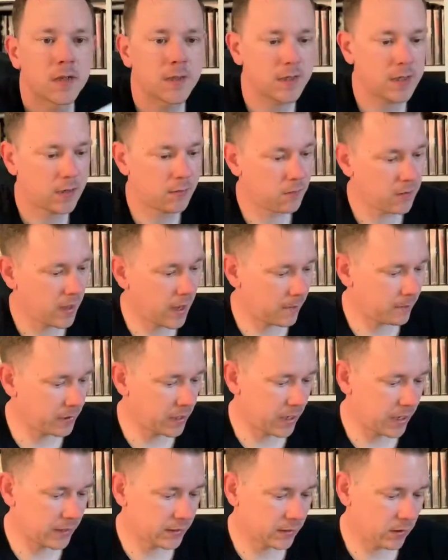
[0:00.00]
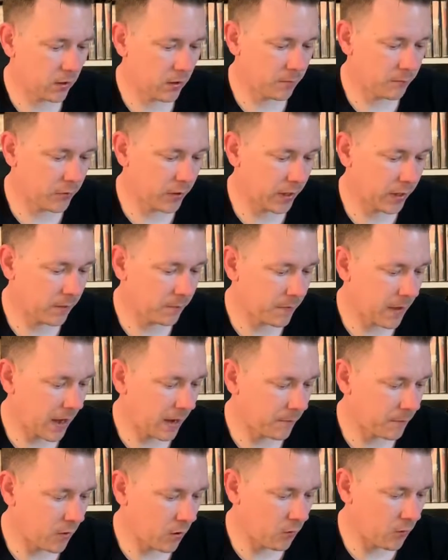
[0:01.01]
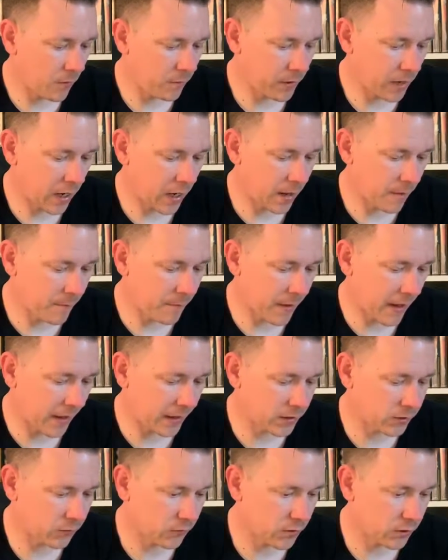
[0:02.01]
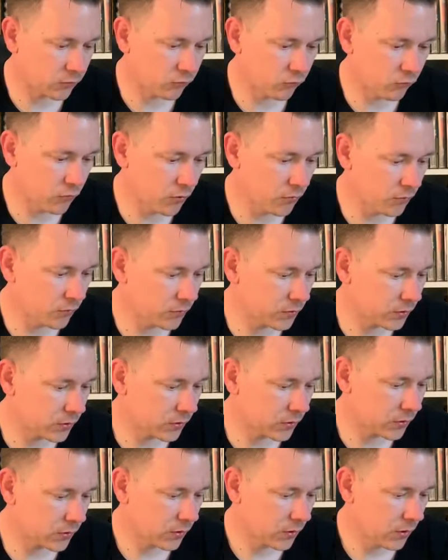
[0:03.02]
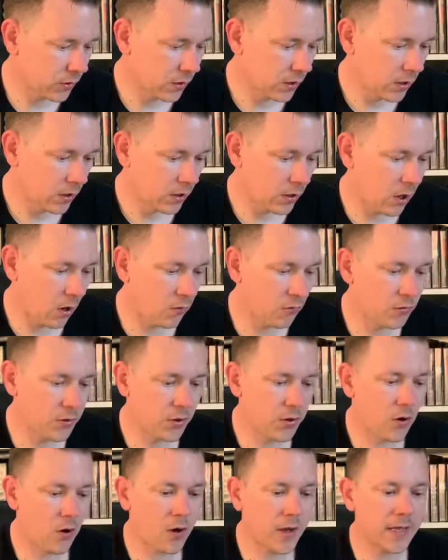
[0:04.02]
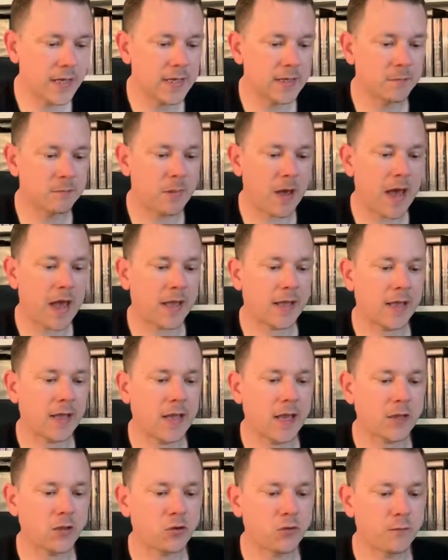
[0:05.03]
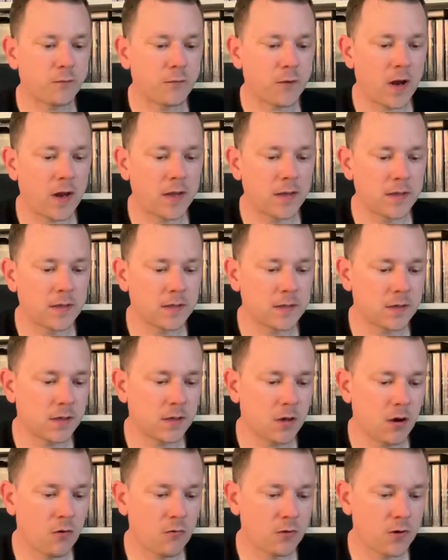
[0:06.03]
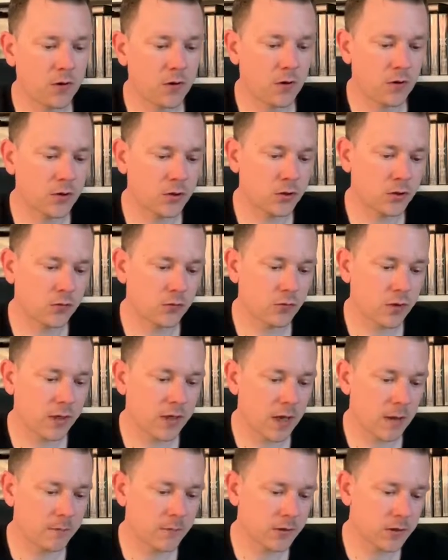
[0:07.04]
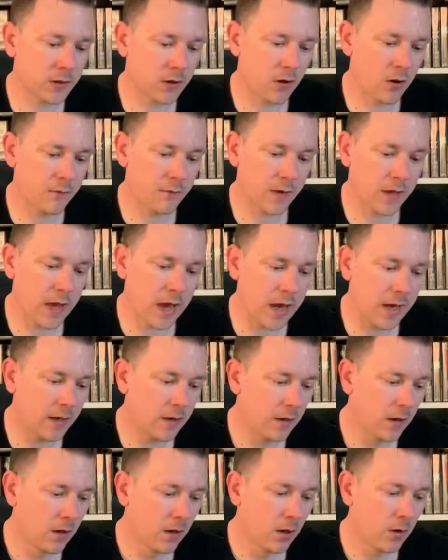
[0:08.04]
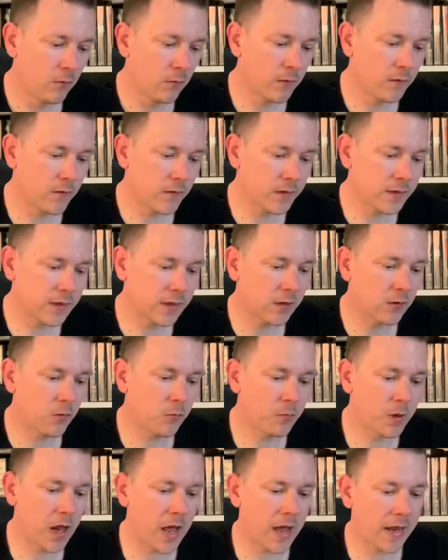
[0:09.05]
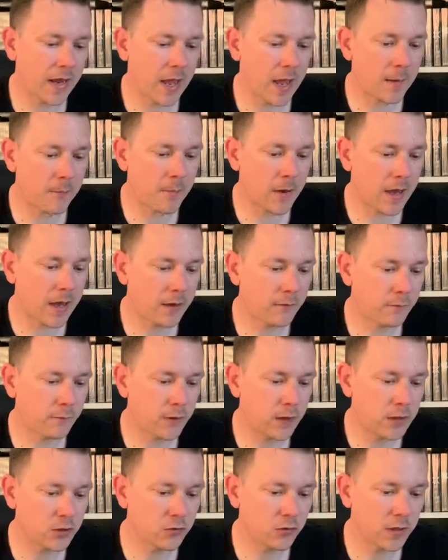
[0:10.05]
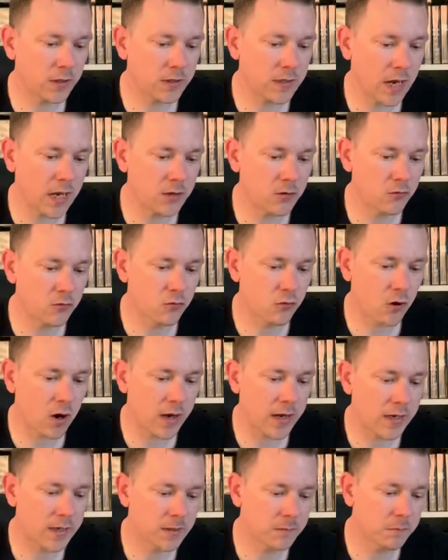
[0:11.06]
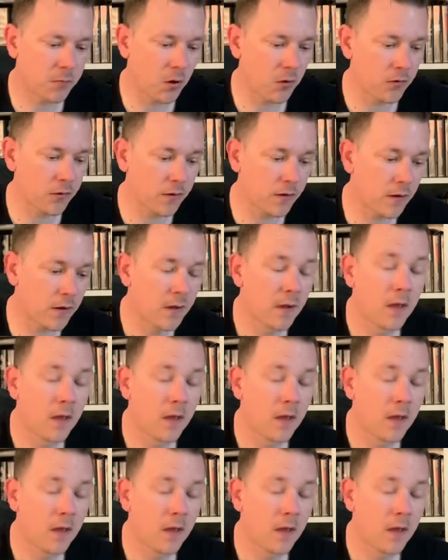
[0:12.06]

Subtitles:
see what that plays like. Bringing back multiplayer back to its roots. GoldenEye is back. Get your friends. The GoldenEye story comes to life again with a single player campaign featuring Daniel Craig as Bond.